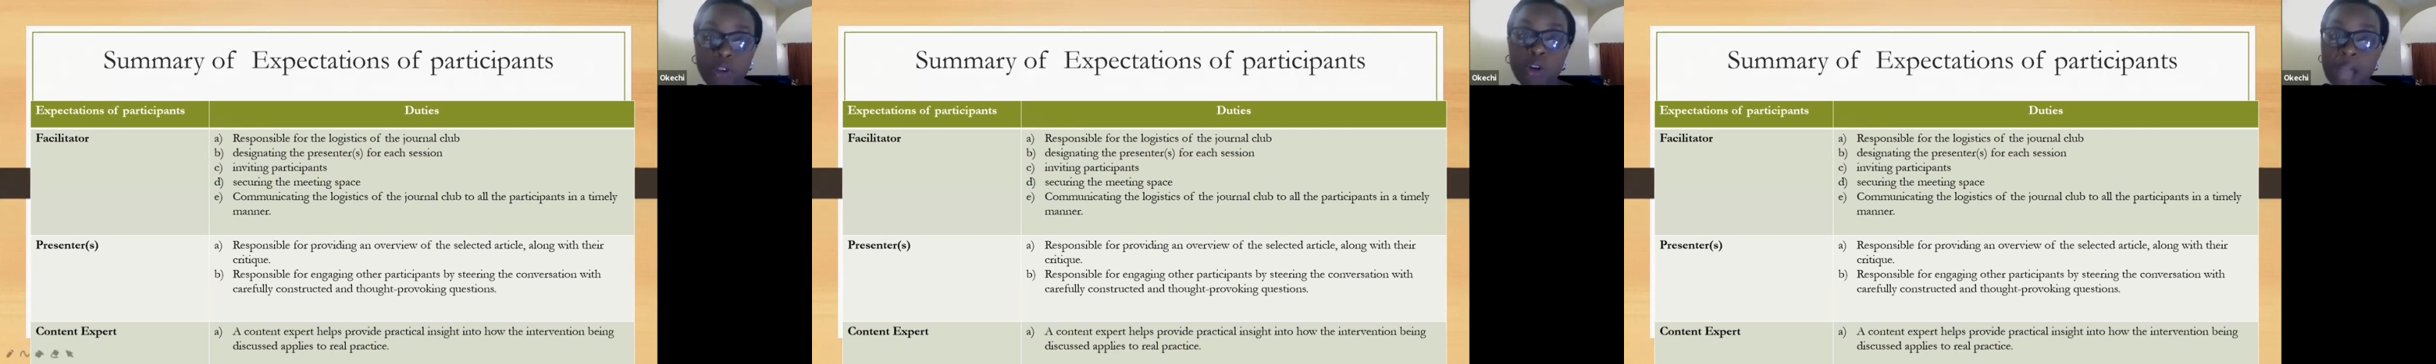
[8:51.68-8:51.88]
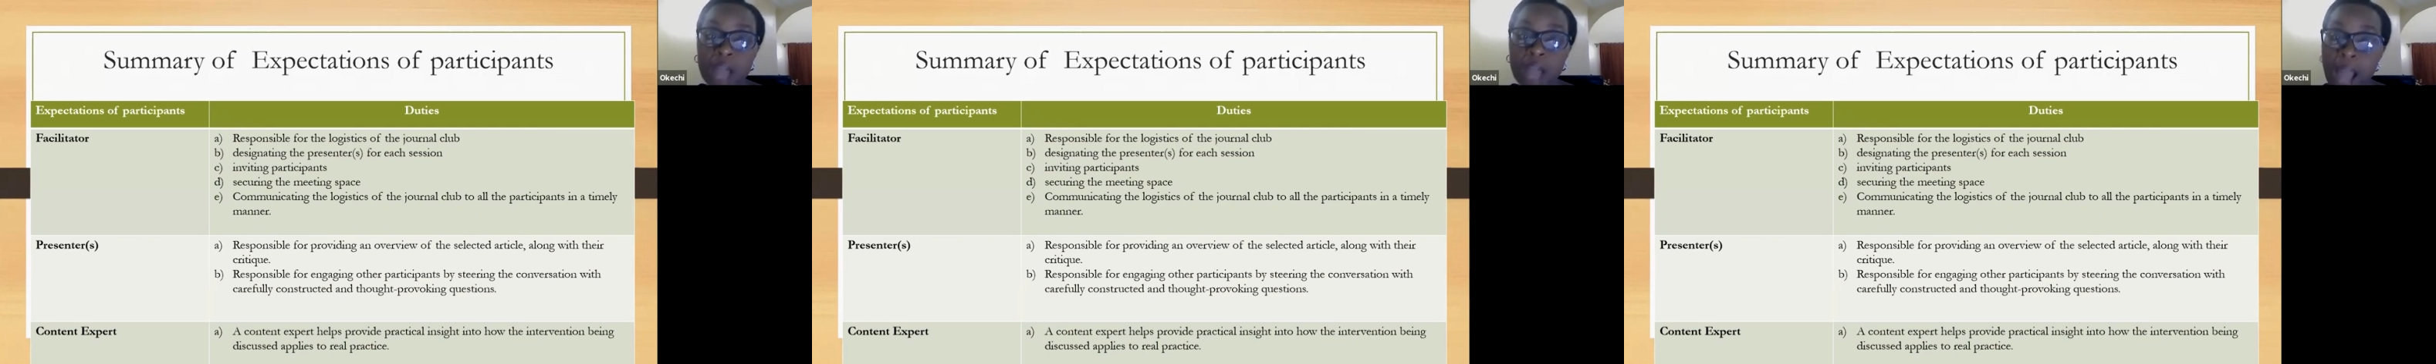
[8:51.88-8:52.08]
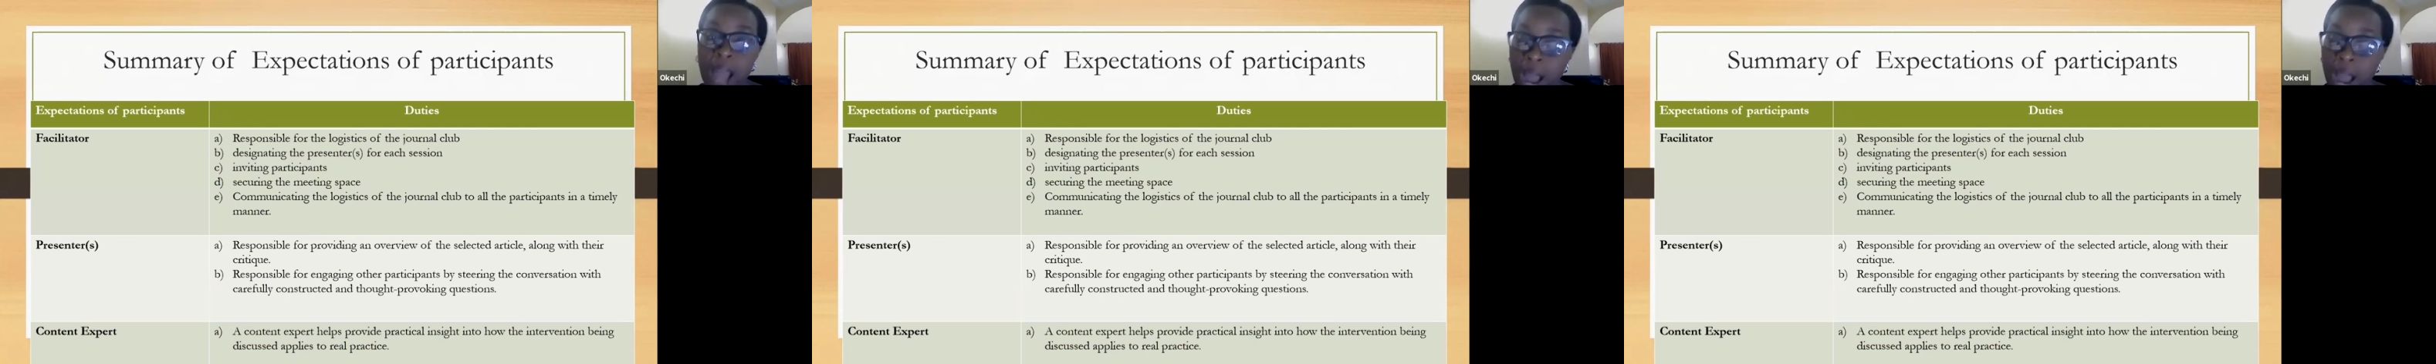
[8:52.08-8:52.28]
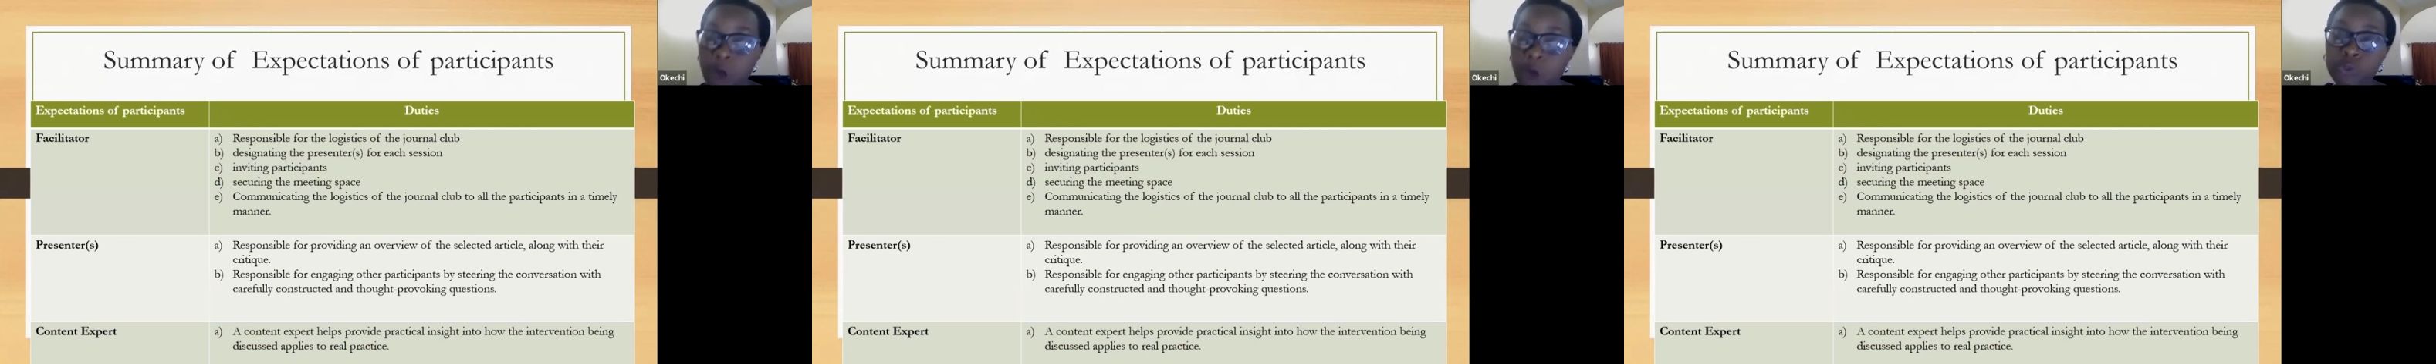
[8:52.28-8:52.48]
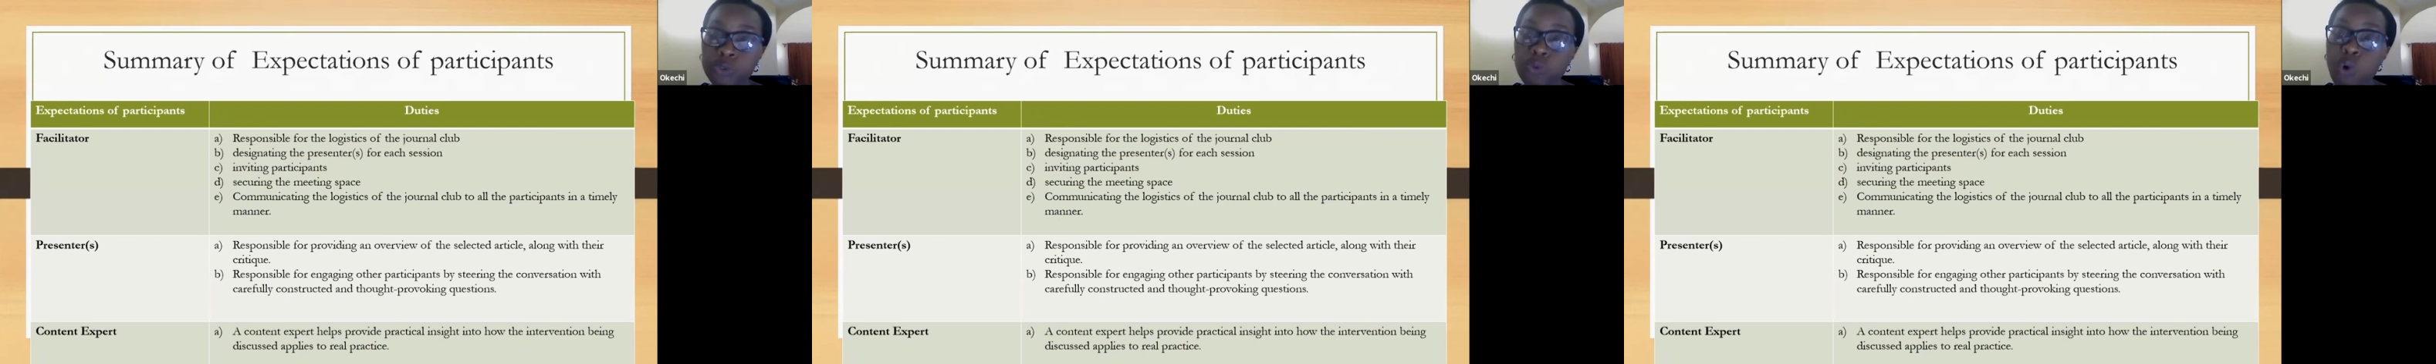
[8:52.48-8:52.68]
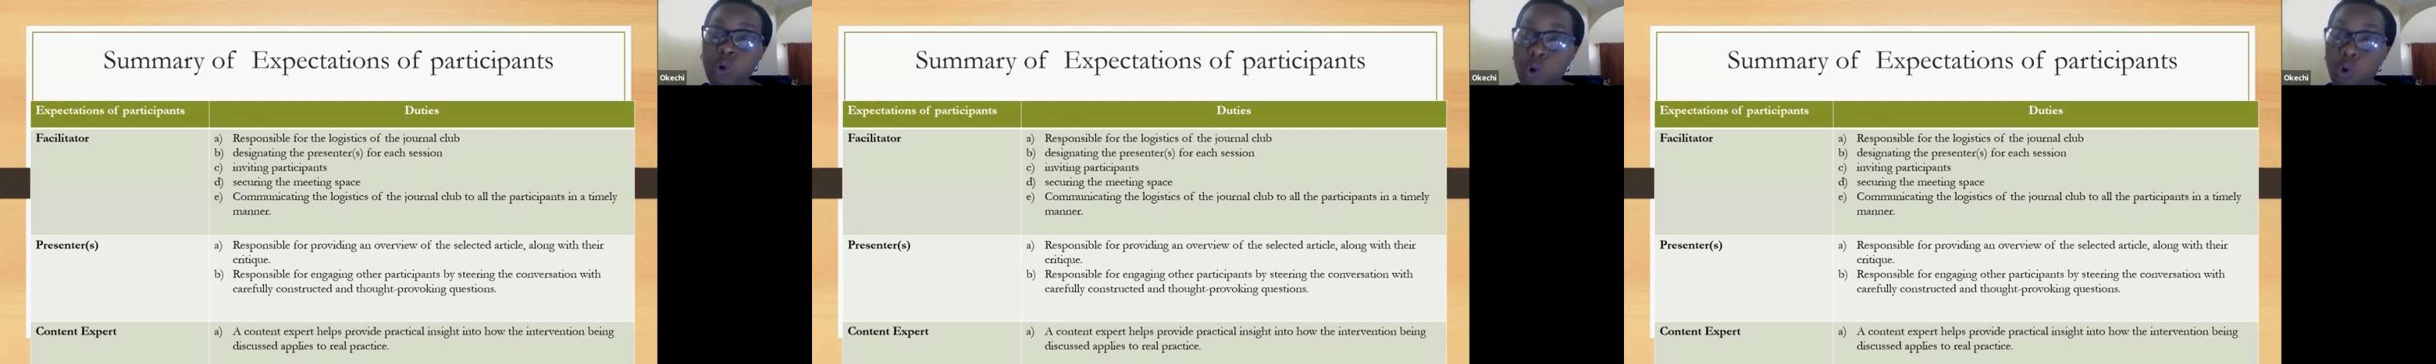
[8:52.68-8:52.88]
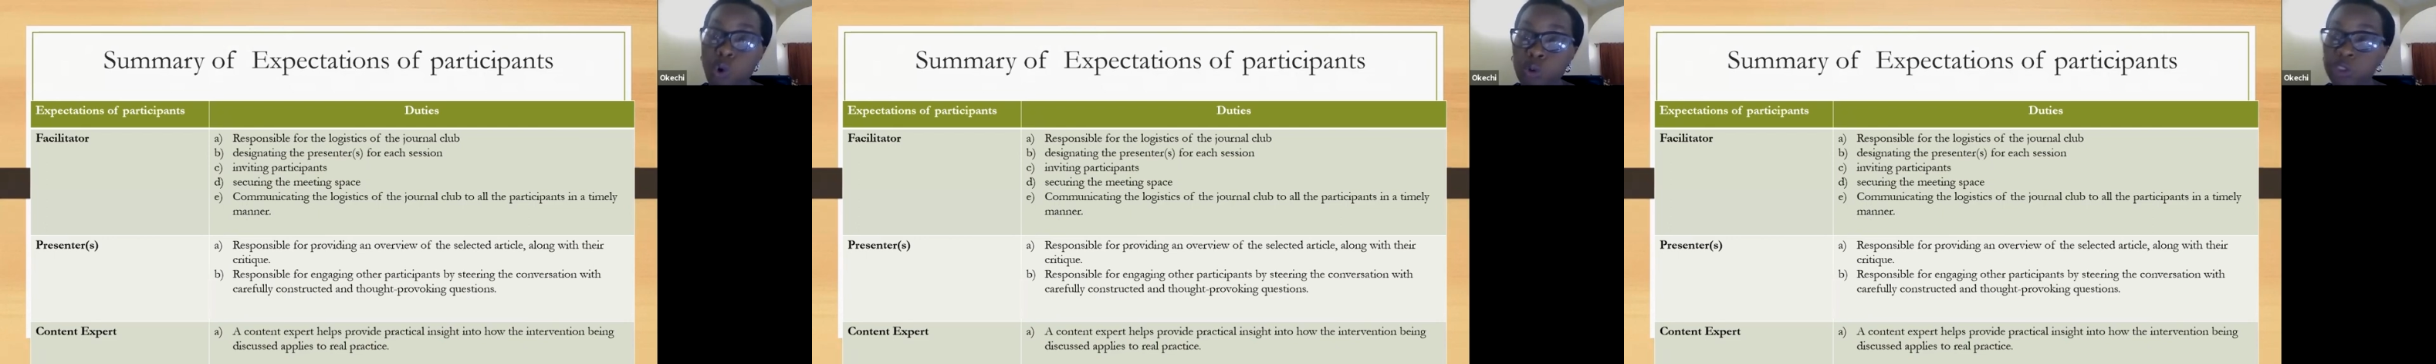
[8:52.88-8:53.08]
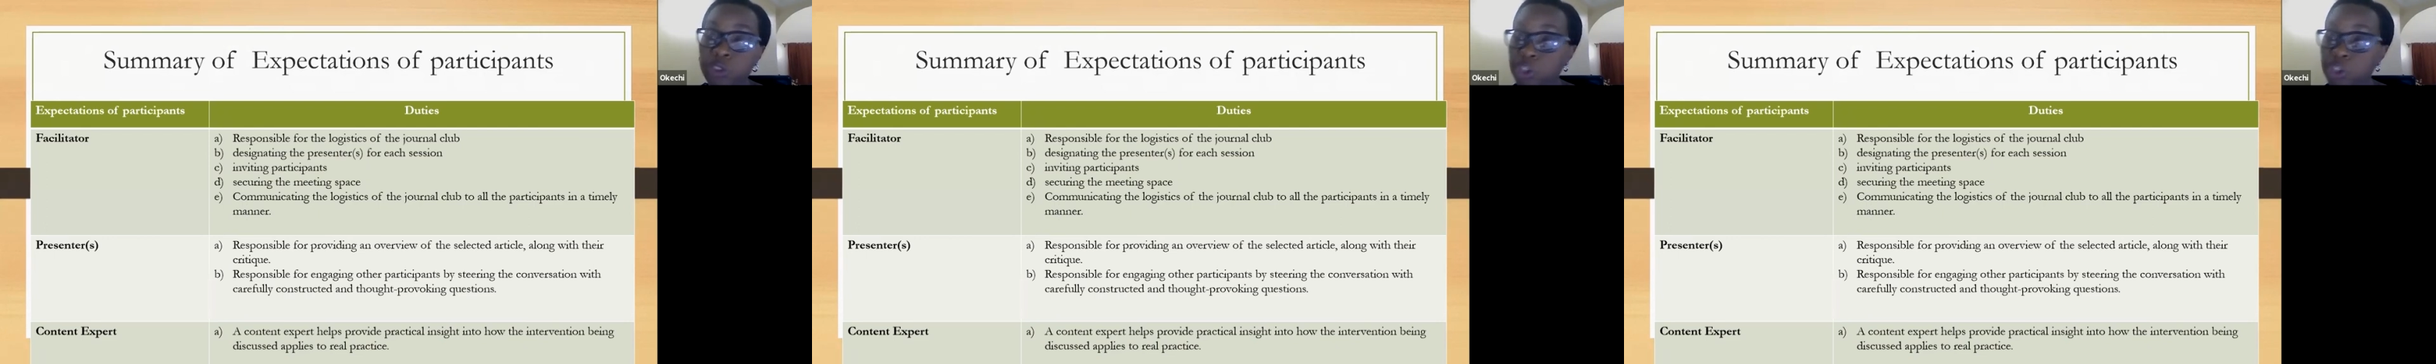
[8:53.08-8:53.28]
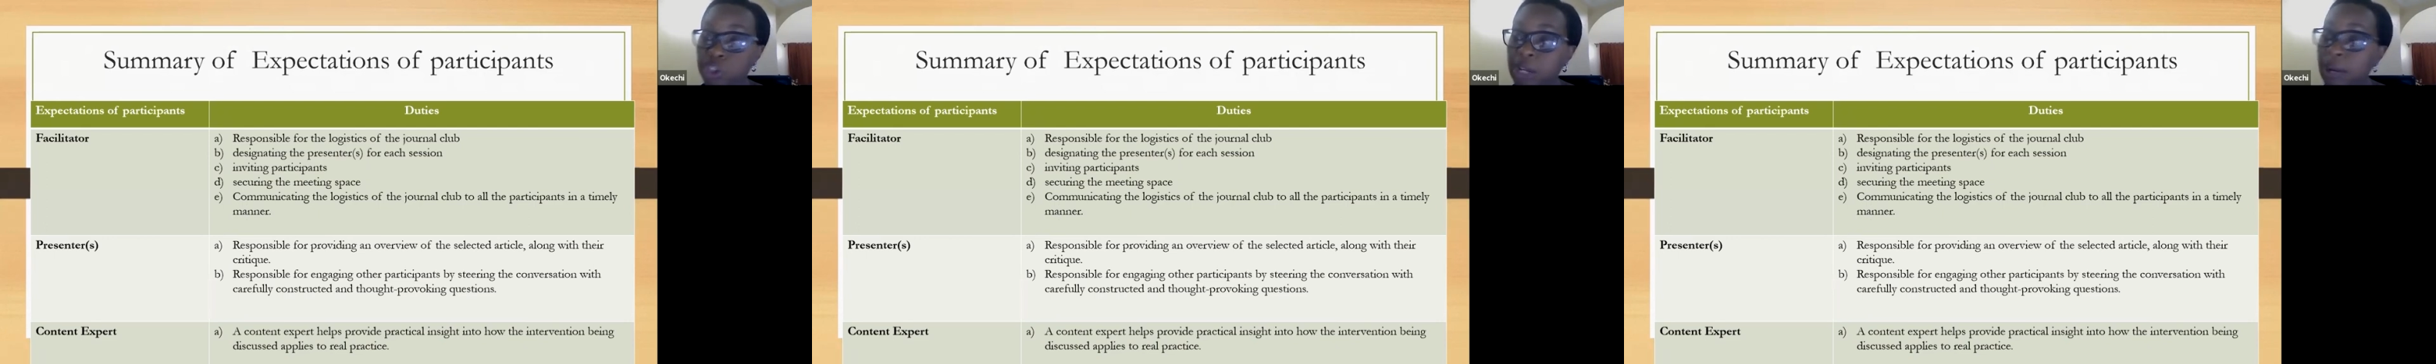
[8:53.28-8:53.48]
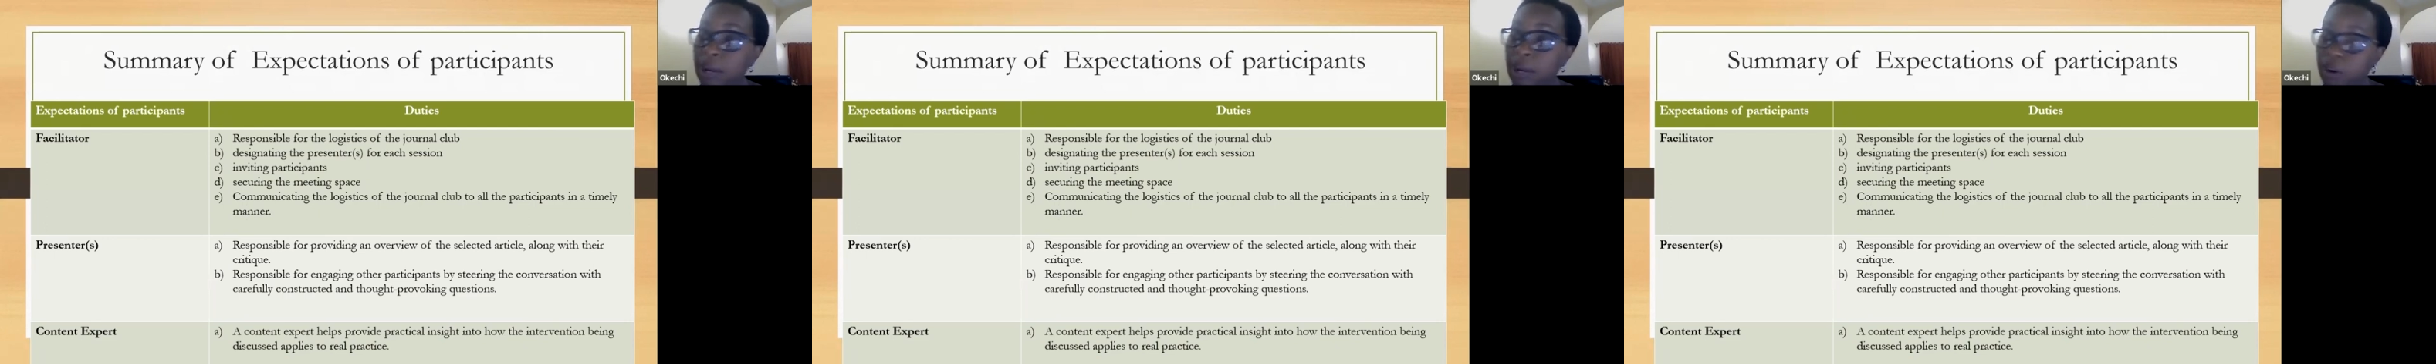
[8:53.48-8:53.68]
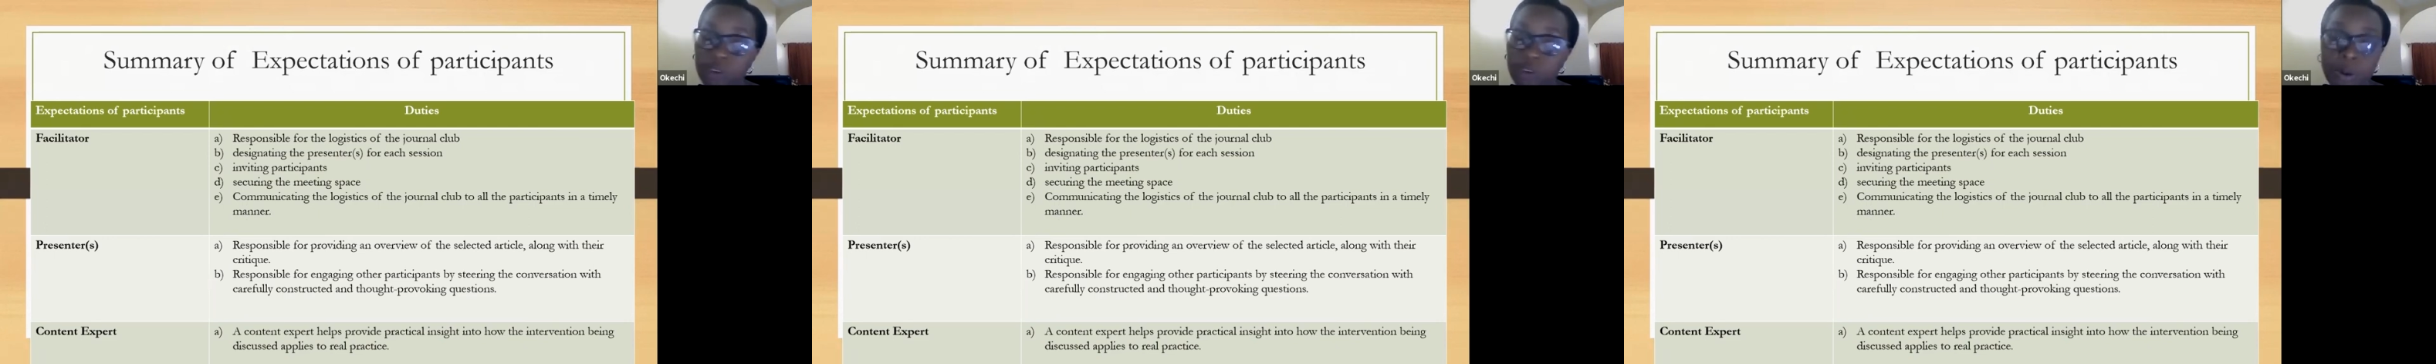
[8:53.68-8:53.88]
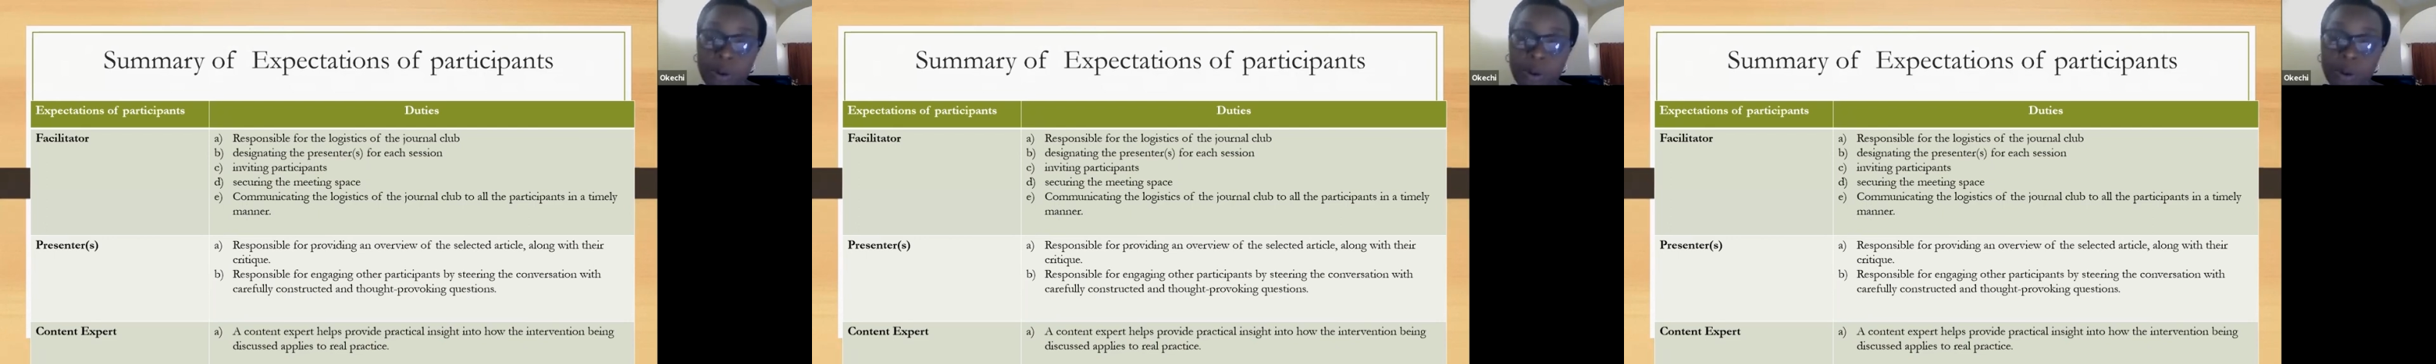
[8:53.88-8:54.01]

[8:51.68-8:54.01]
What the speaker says: on how to hold journal clubs,